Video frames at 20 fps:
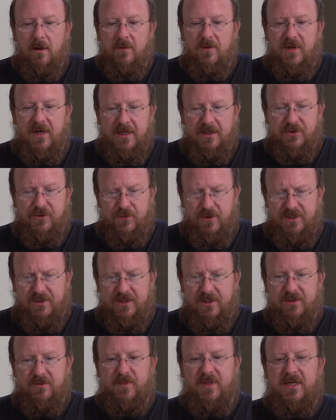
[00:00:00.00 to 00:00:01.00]
The next
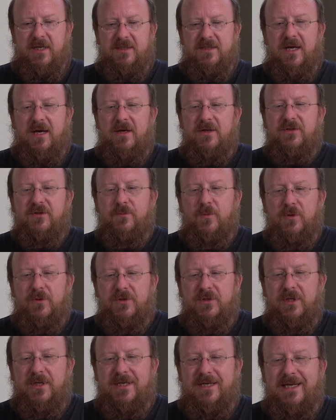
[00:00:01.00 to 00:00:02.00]
reason is because
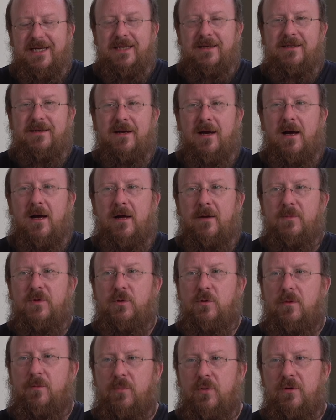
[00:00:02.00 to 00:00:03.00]
customers need time
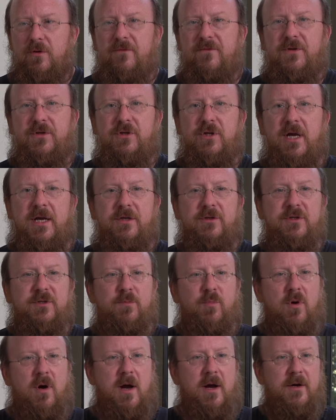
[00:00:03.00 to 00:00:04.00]
to approve the changes
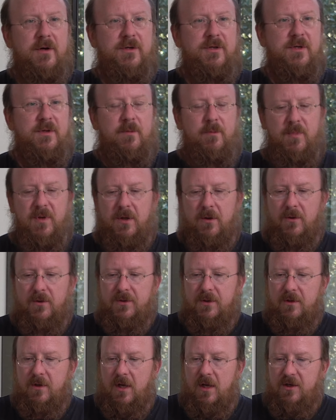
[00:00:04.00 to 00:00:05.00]
prior to the
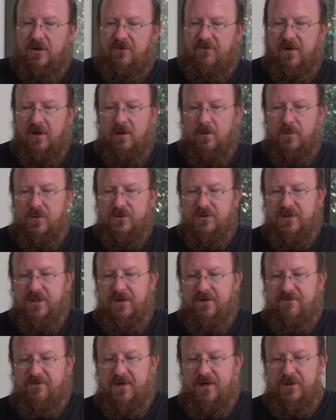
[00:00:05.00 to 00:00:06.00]
build. Developers
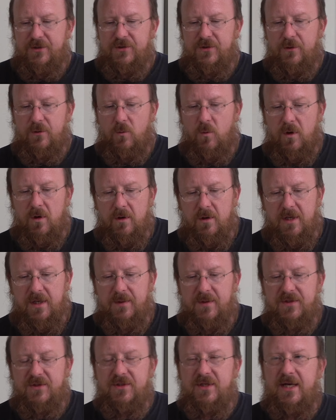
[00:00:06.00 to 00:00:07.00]
need to finish their work
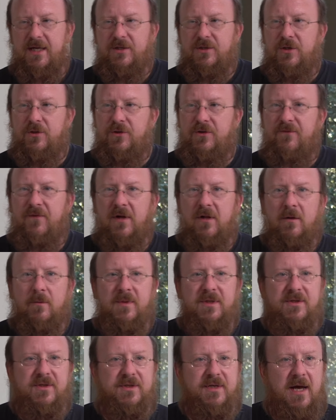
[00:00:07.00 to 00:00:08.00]
in the staging or
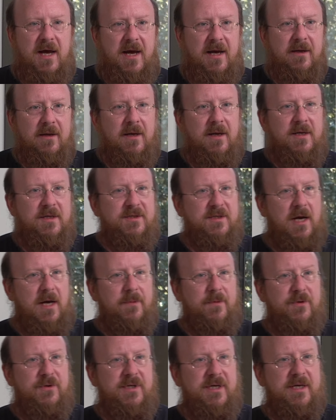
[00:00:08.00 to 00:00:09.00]
development stack,
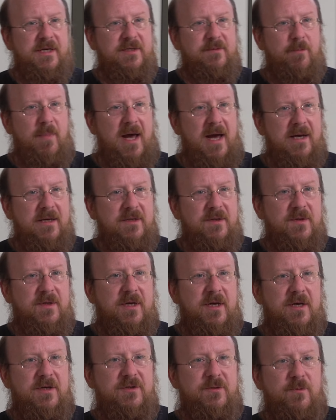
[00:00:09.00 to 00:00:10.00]
sign their tickets back to the
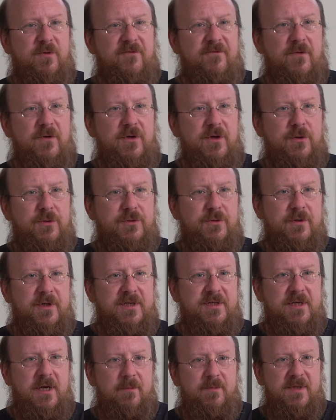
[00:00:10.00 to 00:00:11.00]
customer for user
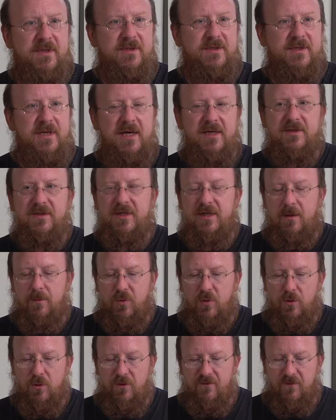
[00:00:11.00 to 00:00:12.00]
acceptance testing
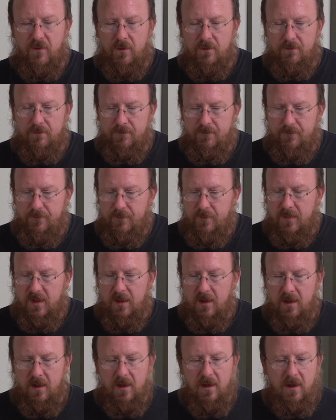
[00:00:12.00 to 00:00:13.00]
approval.
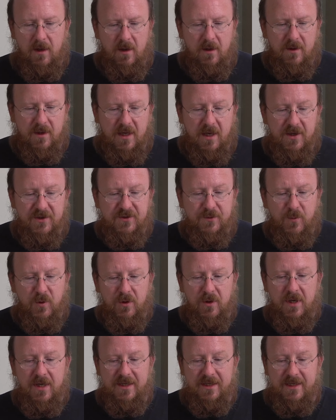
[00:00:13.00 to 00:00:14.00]
The
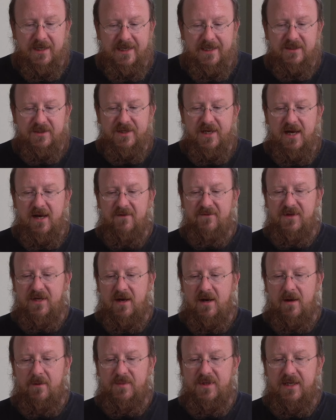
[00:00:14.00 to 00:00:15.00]
customer needs to have
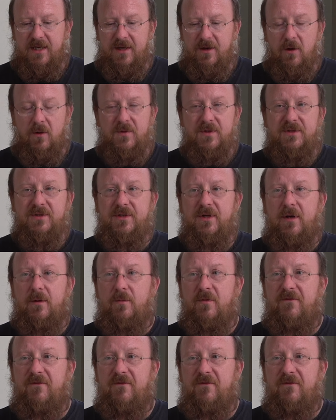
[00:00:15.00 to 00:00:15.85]
time to get all this done